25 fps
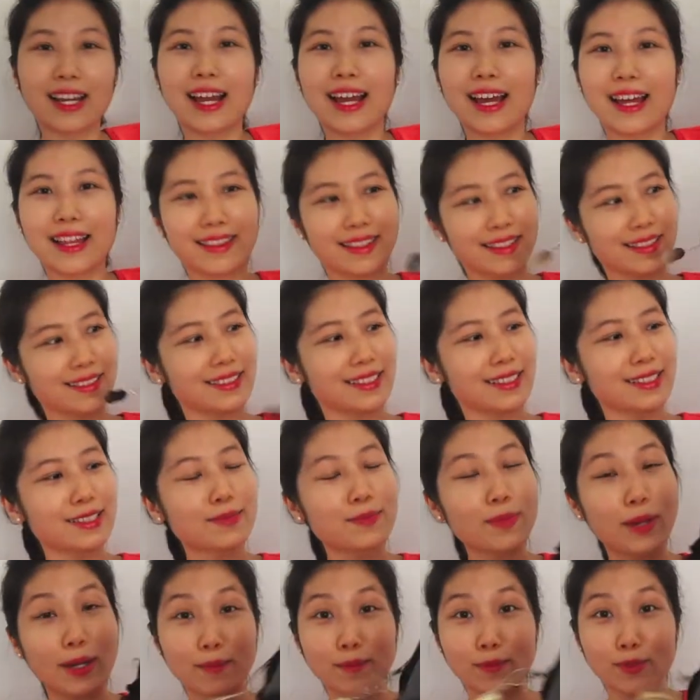This is
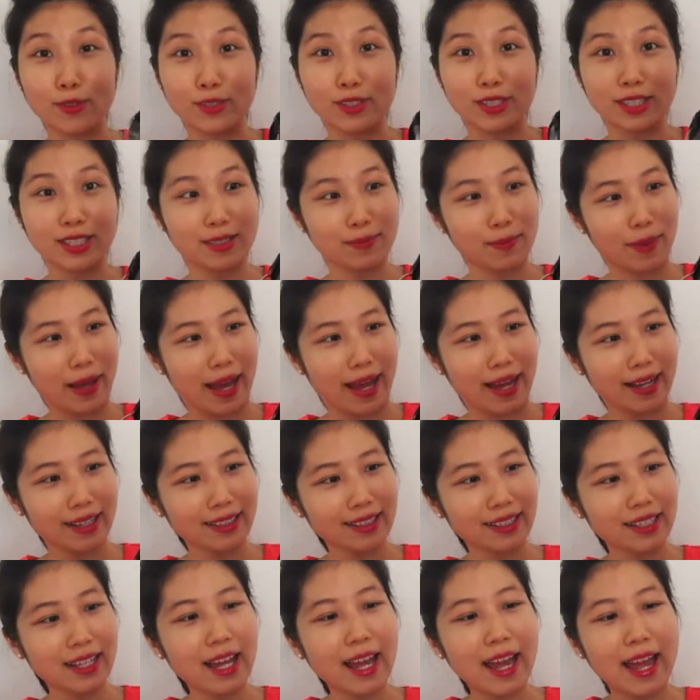my music
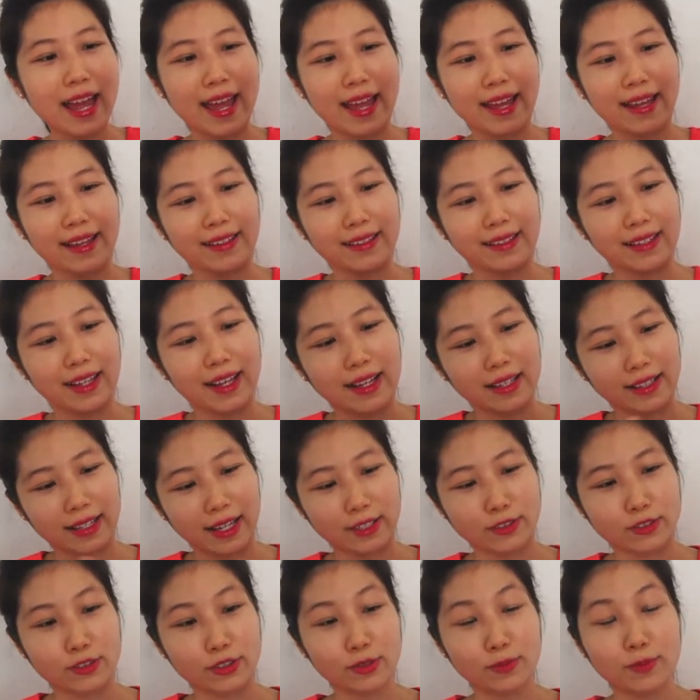bag, and it
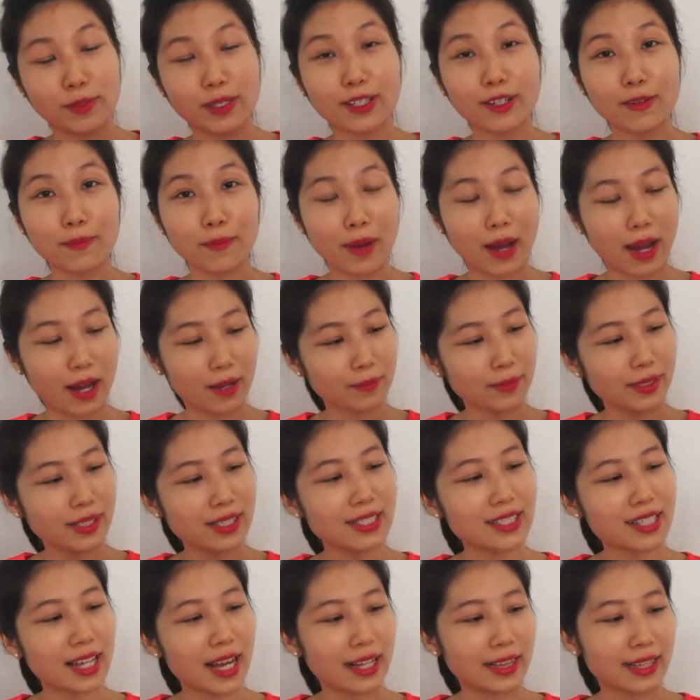has two big
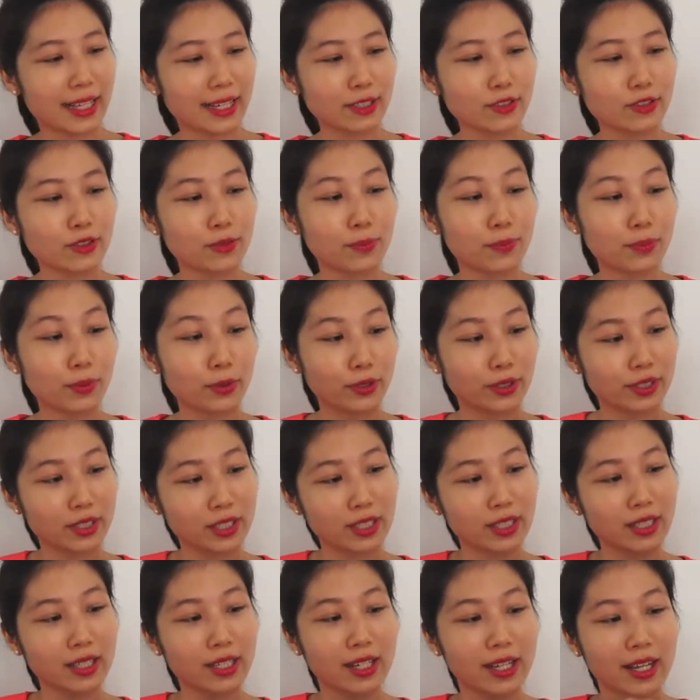compartments. I like to
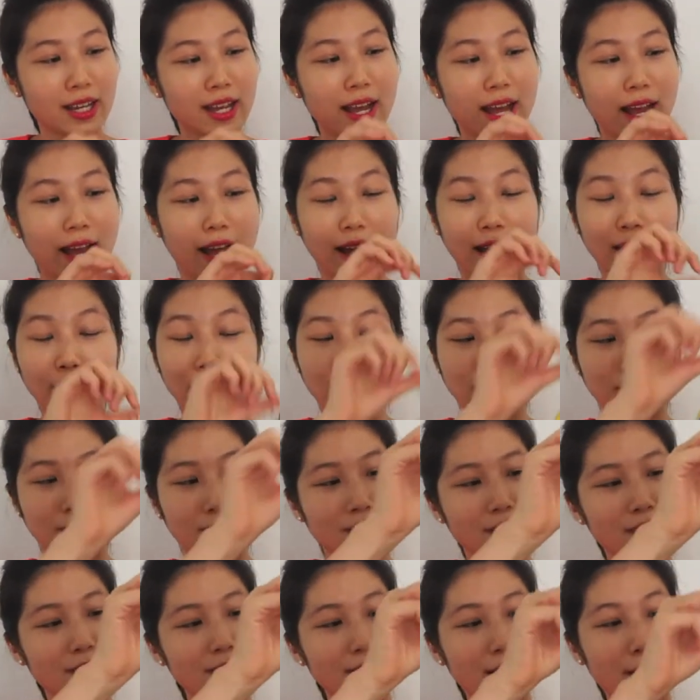put
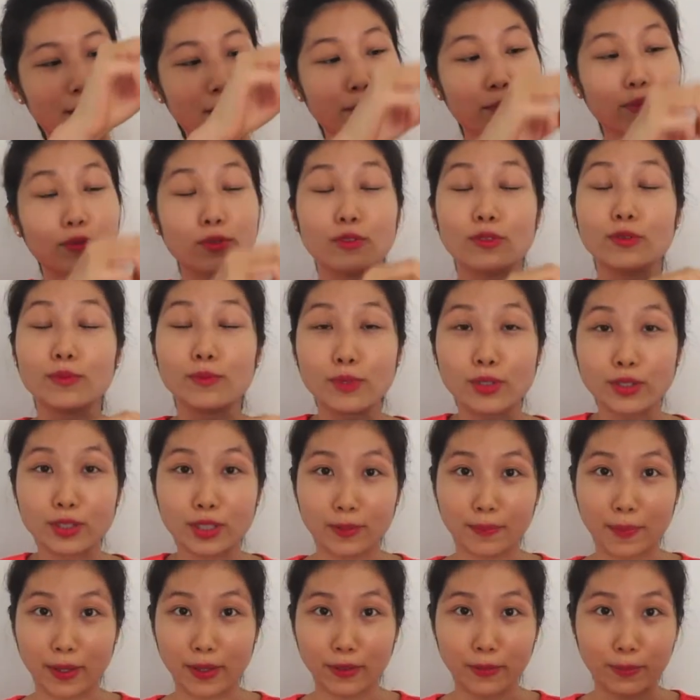sample music
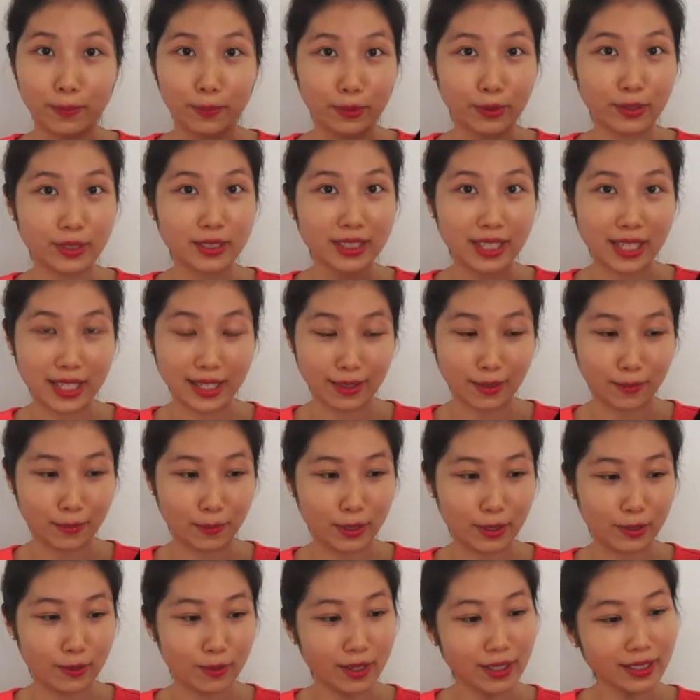method books in the
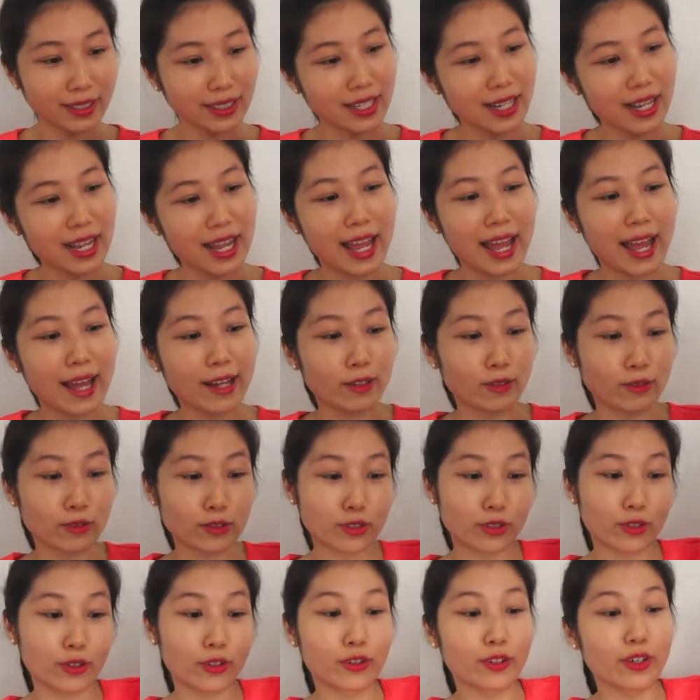big one, and
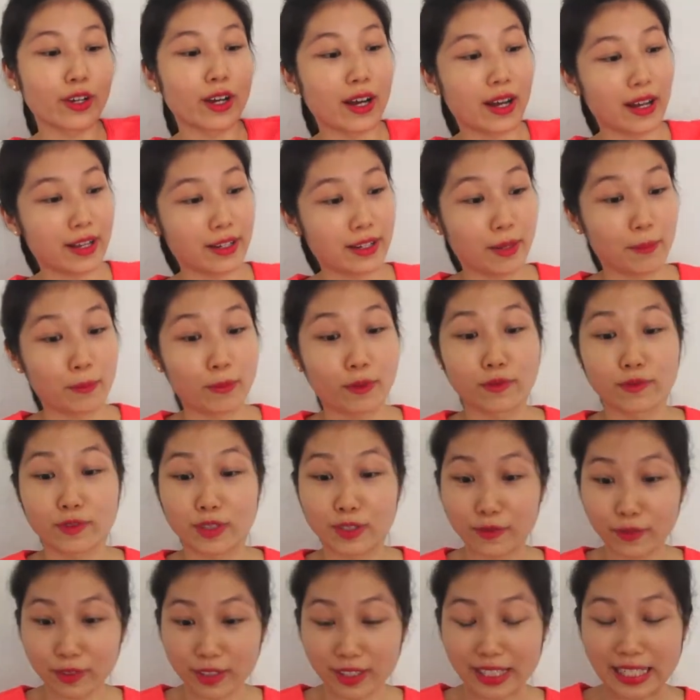also a number of
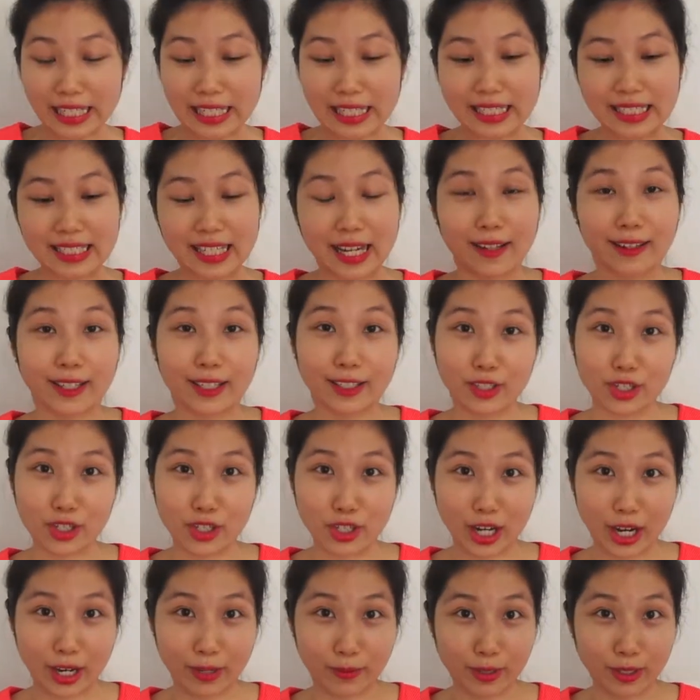different things that I like to
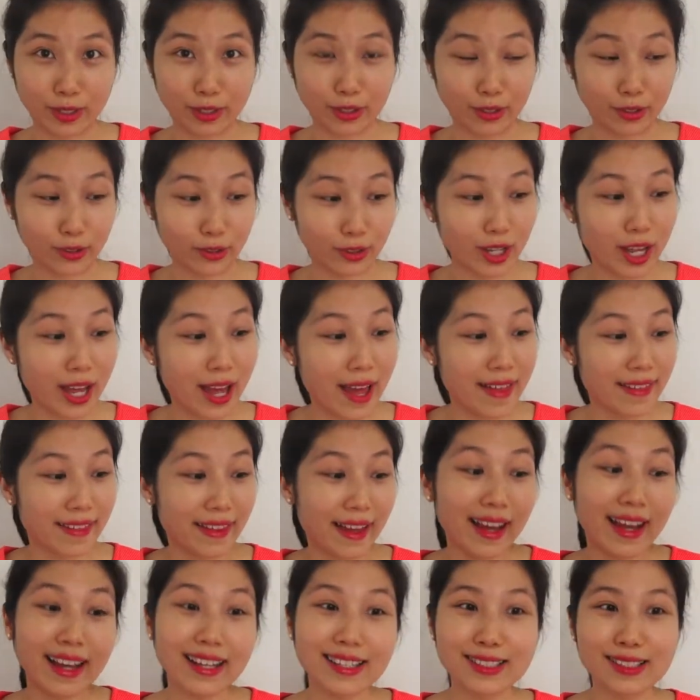share with you that
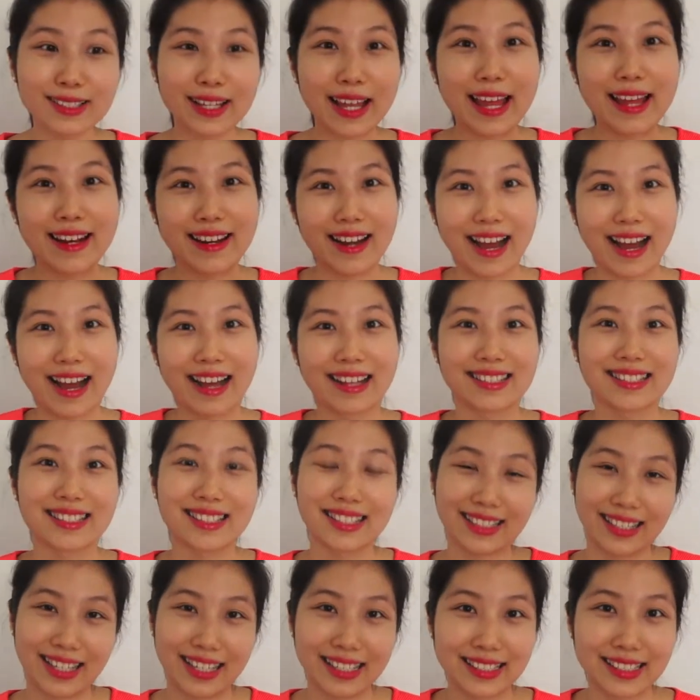has enhanced
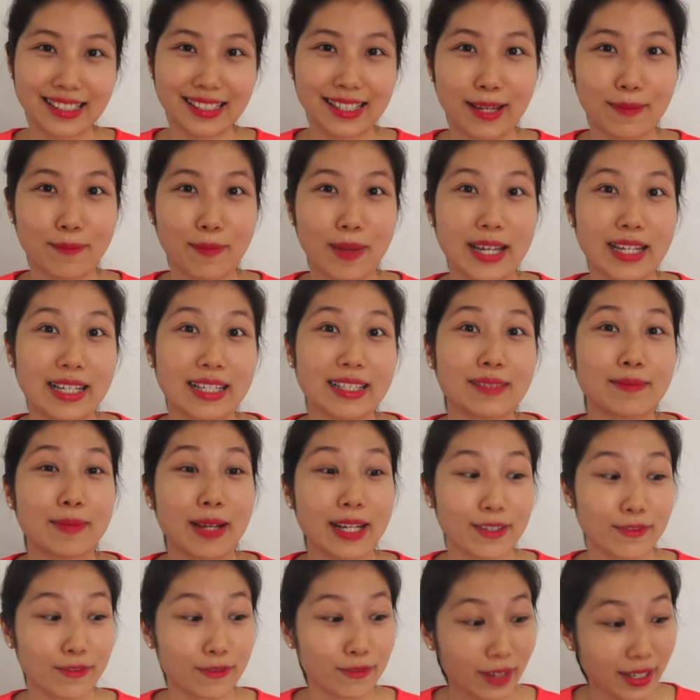the lesson and made
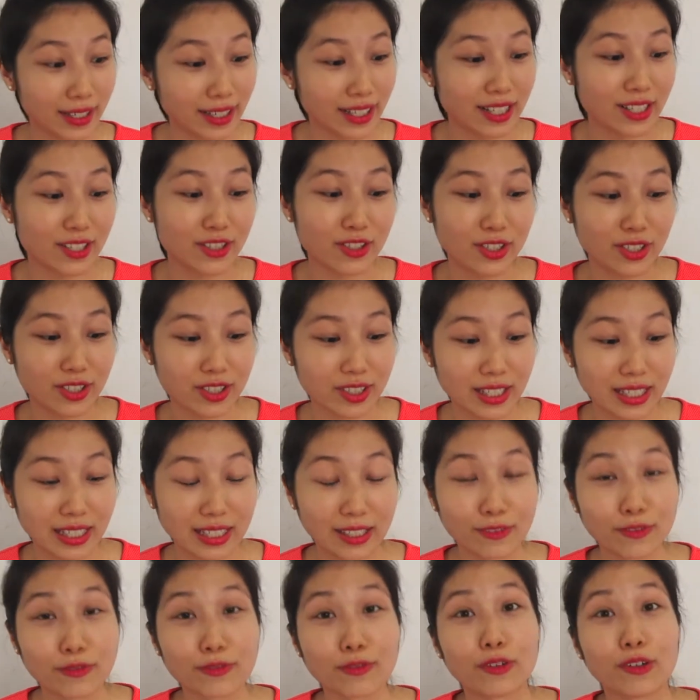it fun and interesting
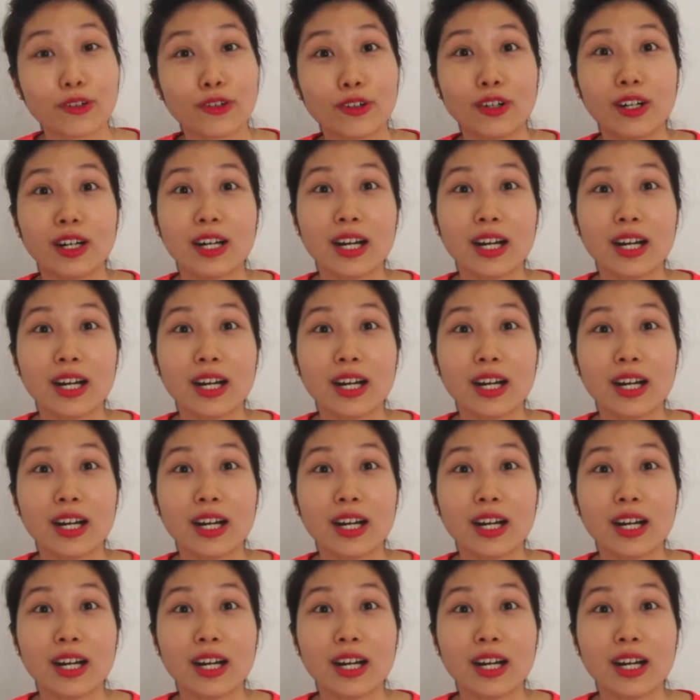for